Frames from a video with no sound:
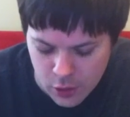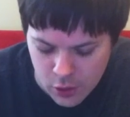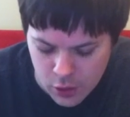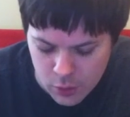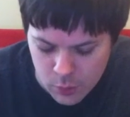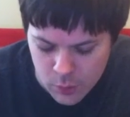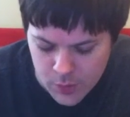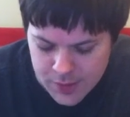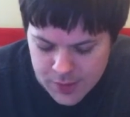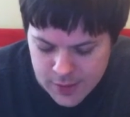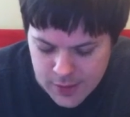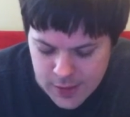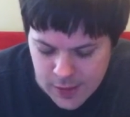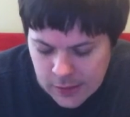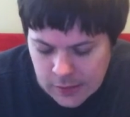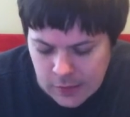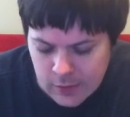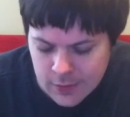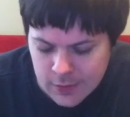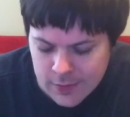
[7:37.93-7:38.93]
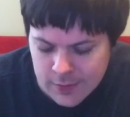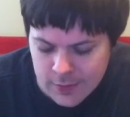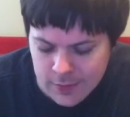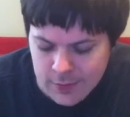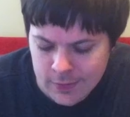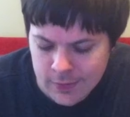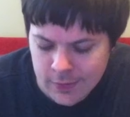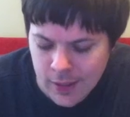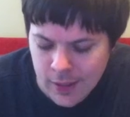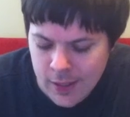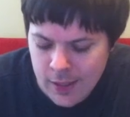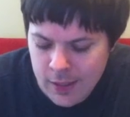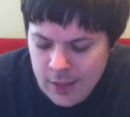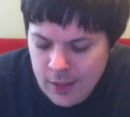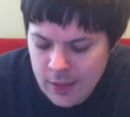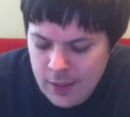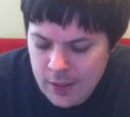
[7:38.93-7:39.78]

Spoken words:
are ridiculously tight,